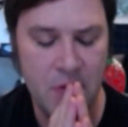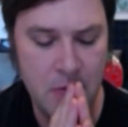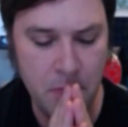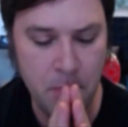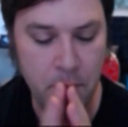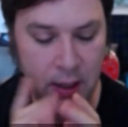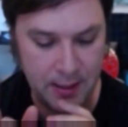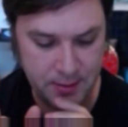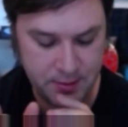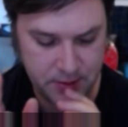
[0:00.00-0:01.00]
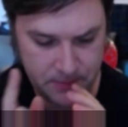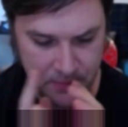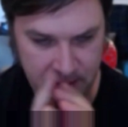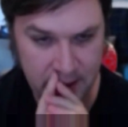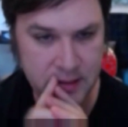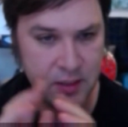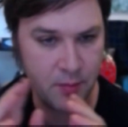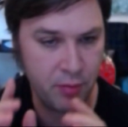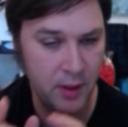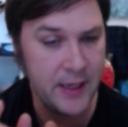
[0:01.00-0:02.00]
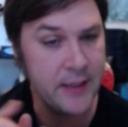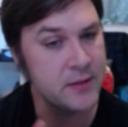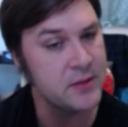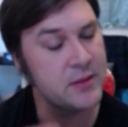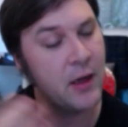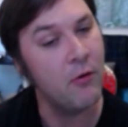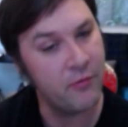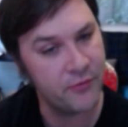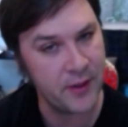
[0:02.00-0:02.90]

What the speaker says: but it's the play itself